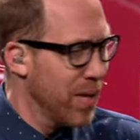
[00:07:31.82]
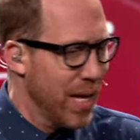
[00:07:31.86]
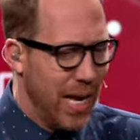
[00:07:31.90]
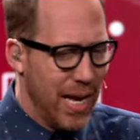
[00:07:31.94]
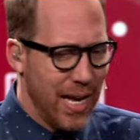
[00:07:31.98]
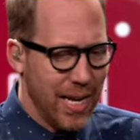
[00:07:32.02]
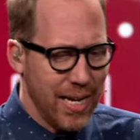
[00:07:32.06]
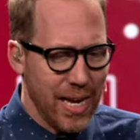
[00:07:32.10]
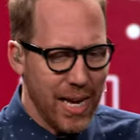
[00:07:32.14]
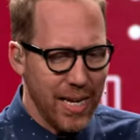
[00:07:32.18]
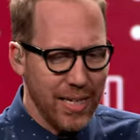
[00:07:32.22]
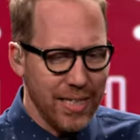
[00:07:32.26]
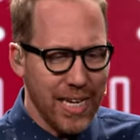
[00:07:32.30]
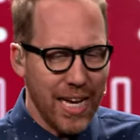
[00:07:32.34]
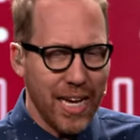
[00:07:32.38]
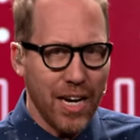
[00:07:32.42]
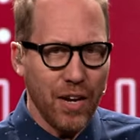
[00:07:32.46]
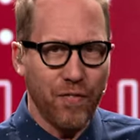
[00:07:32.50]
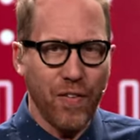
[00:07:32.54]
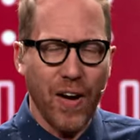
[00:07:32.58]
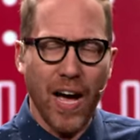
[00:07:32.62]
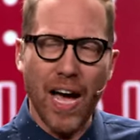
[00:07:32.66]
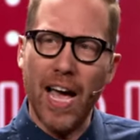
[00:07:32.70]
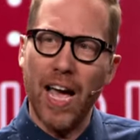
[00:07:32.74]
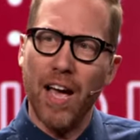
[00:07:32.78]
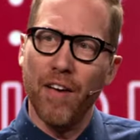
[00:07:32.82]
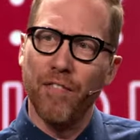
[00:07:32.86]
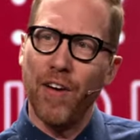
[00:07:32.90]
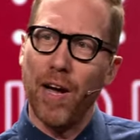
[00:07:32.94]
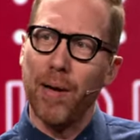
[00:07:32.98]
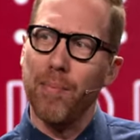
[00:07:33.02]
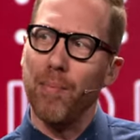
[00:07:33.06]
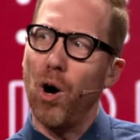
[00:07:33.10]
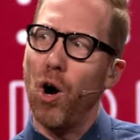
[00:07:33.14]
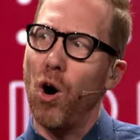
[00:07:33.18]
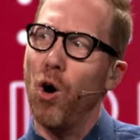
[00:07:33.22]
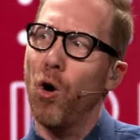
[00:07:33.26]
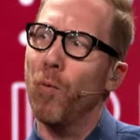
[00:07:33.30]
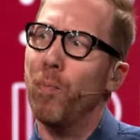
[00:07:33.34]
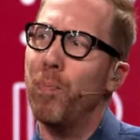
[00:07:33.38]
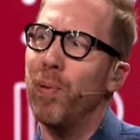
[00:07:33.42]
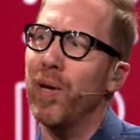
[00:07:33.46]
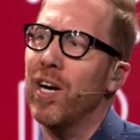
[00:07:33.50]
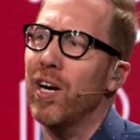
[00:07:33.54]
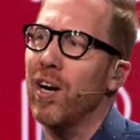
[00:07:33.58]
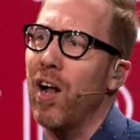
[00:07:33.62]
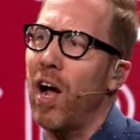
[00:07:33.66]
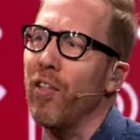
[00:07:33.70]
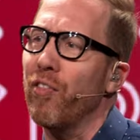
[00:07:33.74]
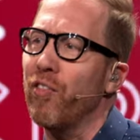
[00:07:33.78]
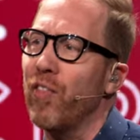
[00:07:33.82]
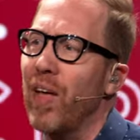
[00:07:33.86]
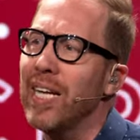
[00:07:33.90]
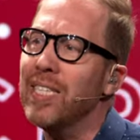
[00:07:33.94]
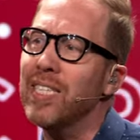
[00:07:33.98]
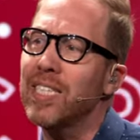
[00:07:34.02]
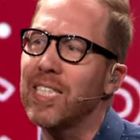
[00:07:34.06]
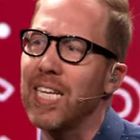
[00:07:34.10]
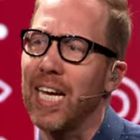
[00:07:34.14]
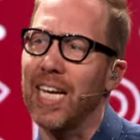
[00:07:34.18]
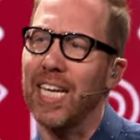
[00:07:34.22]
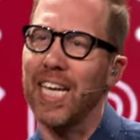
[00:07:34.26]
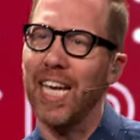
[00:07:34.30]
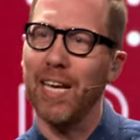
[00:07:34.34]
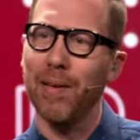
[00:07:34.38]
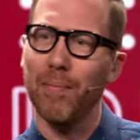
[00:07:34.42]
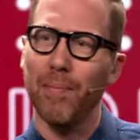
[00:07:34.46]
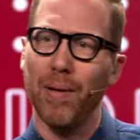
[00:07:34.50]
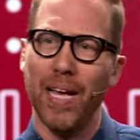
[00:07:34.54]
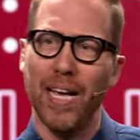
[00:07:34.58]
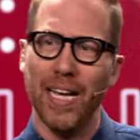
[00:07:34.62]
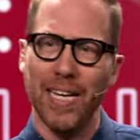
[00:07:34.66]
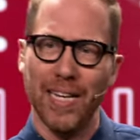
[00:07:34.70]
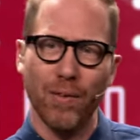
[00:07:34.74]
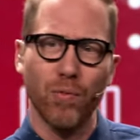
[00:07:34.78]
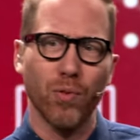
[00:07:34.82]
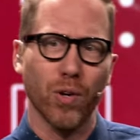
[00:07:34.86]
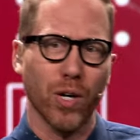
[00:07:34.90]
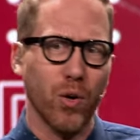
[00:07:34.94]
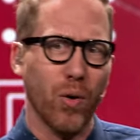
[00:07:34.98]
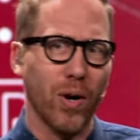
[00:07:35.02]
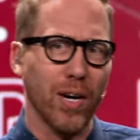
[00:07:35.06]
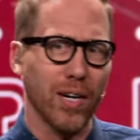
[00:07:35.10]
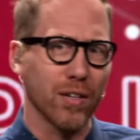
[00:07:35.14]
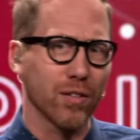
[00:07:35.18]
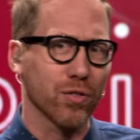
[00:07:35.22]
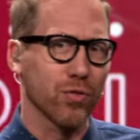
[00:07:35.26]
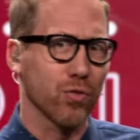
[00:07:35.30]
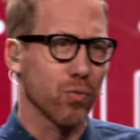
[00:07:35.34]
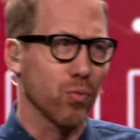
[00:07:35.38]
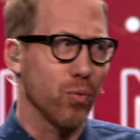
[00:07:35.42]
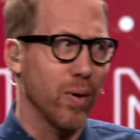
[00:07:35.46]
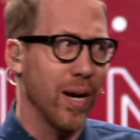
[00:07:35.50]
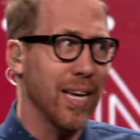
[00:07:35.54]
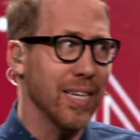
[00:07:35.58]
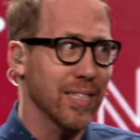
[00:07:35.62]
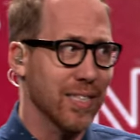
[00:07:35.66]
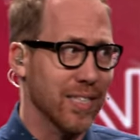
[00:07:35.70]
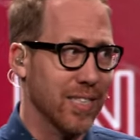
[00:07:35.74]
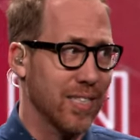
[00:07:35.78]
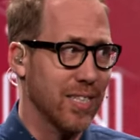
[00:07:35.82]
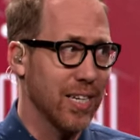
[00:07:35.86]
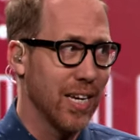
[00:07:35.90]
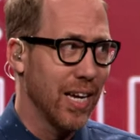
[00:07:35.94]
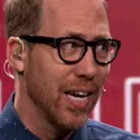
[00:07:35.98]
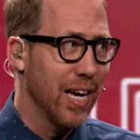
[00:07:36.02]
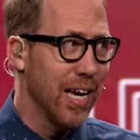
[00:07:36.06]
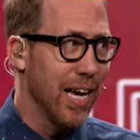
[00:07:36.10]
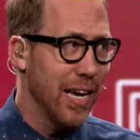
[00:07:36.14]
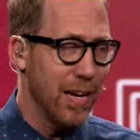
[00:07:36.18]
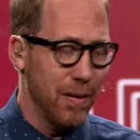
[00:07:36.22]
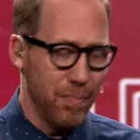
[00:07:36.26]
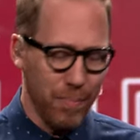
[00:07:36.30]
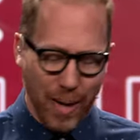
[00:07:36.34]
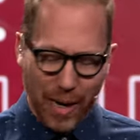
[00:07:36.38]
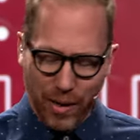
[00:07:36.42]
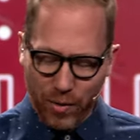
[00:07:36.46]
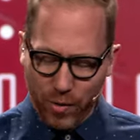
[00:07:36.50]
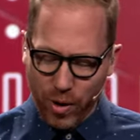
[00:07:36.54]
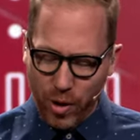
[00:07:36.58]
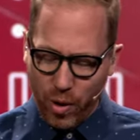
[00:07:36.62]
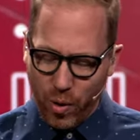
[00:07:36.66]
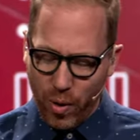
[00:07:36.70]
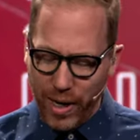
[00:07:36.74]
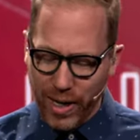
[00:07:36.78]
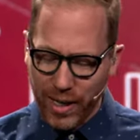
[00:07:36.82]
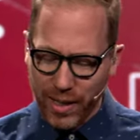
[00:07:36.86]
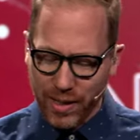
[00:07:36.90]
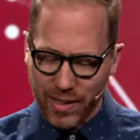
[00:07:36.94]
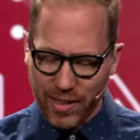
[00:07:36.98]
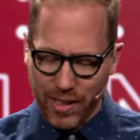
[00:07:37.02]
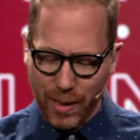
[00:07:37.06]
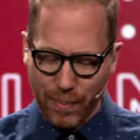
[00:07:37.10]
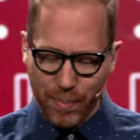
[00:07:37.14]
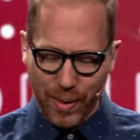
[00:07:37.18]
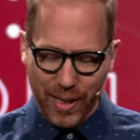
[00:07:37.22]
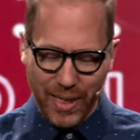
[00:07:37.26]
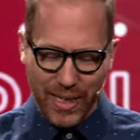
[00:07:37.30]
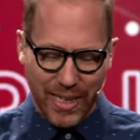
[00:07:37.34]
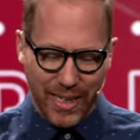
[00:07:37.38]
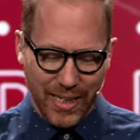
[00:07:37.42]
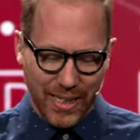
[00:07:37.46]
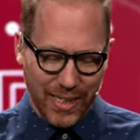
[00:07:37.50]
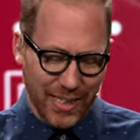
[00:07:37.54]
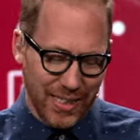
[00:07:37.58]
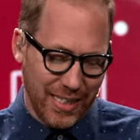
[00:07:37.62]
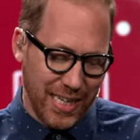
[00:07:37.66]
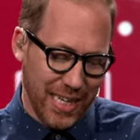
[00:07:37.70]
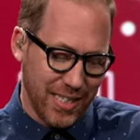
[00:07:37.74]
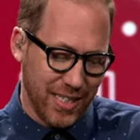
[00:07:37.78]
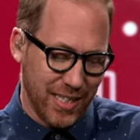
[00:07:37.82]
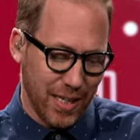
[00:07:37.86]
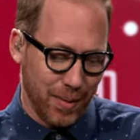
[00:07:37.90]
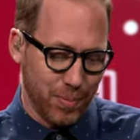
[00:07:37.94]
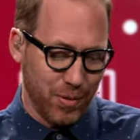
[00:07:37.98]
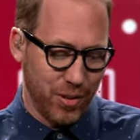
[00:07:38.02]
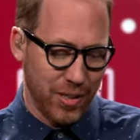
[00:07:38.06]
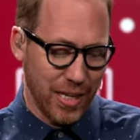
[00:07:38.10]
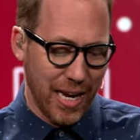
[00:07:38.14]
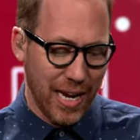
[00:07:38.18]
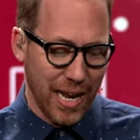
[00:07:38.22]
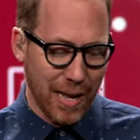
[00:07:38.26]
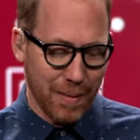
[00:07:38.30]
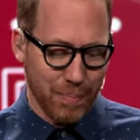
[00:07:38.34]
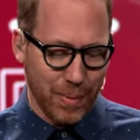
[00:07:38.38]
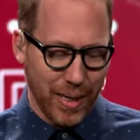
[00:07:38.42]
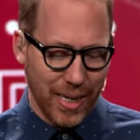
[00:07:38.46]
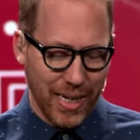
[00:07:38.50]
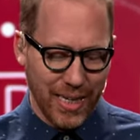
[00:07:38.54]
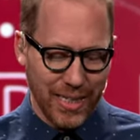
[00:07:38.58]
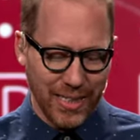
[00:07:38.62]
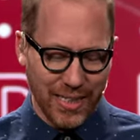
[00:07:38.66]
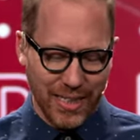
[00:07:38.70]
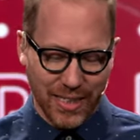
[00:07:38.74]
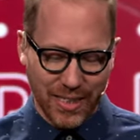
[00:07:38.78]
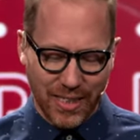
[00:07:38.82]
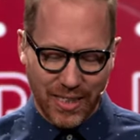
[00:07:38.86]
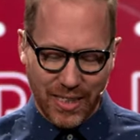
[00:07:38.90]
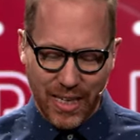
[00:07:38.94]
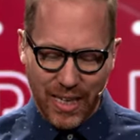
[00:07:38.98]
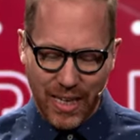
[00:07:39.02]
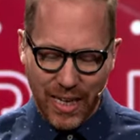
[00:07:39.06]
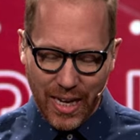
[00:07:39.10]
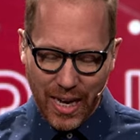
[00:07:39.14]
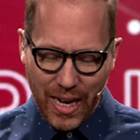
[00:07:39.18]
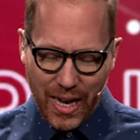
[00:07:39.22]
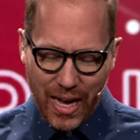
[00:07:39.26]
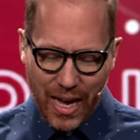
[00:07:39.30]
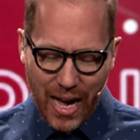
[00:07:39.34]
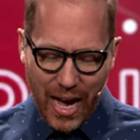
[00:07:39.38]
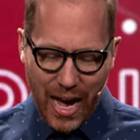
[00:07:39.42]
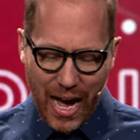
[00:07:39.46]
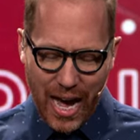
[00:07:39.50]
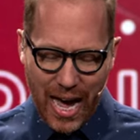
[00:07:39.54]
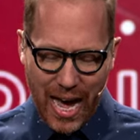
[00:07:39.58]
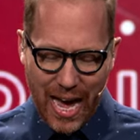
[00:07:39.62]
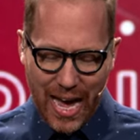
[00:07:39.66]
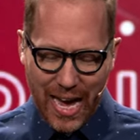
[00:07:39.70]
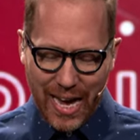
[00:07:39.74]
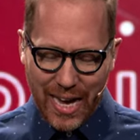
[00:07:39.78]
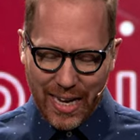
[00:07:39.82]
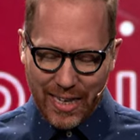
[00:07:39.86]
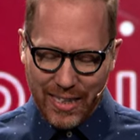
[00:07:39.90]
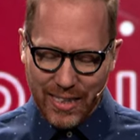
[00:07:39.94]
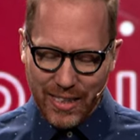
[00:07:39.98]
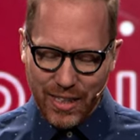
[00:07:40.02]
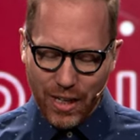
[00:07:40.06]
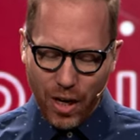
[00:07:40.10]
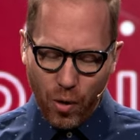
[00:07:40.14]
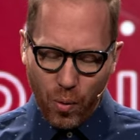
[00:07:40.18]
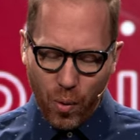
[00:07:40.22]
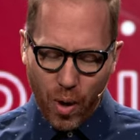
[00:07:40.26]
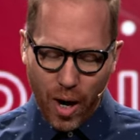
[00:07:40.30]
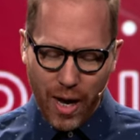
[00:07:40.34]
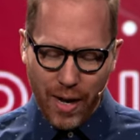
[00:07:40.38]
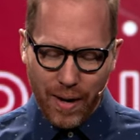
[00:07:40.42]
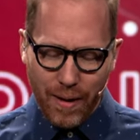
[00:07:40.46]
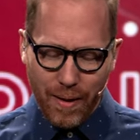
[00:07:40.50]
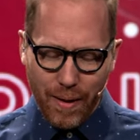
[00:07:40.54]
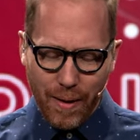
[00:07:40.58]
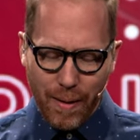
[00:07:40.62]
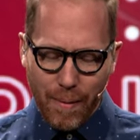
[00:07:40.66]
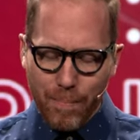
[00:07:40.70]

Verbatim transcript: And, and yet, if, I, if I'm open and authentic, it, it requires risk. It might require somebody gets upset at me. You see, and you know what?